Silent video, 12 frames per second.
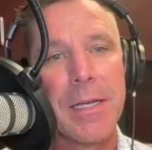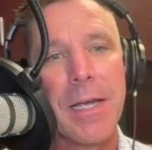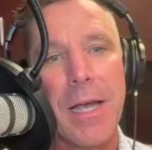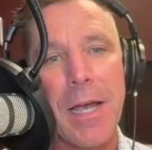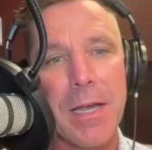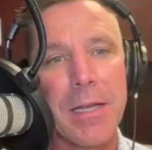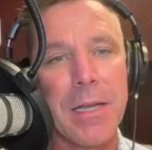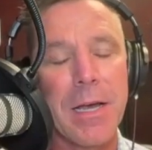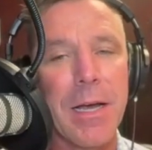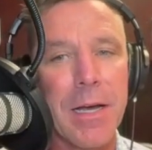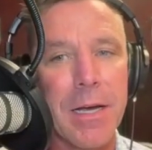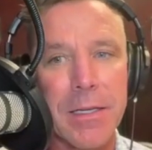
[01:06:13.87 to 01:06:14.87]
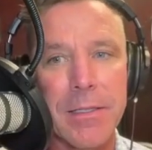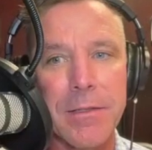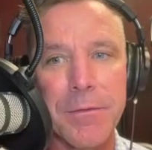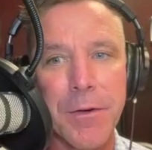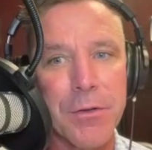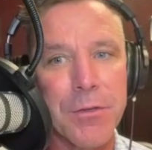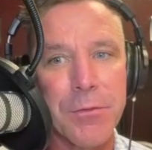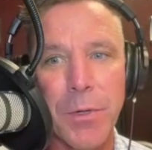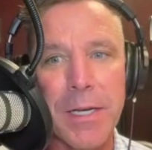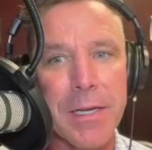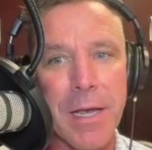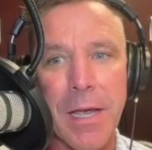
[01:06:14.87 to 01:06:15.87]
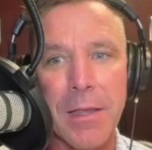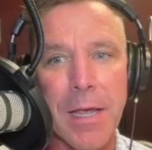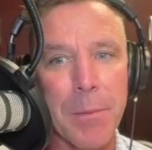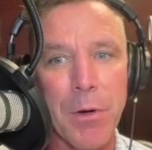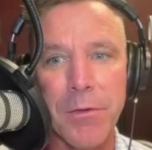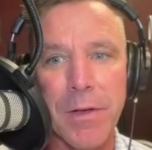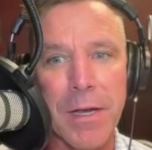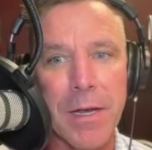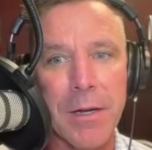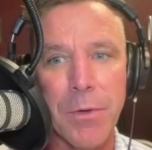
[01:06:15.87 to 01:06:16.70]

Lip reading: And first weekend, they move in.